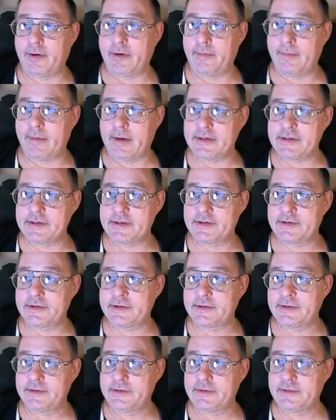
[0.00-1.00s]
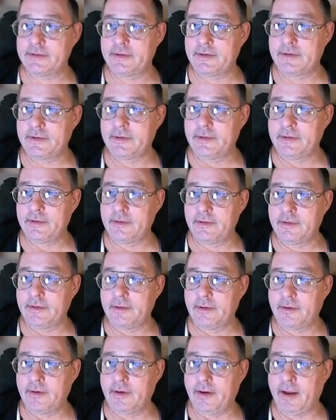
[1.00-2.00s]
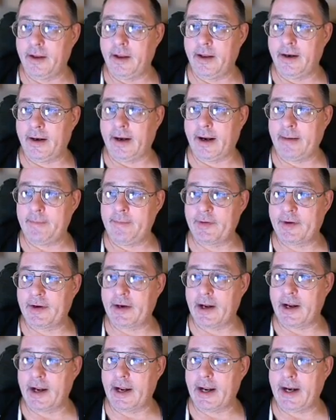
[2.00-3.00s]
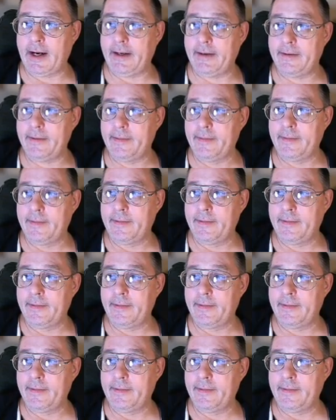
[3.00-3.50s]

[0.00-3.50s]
Burmas, and I'm the guy.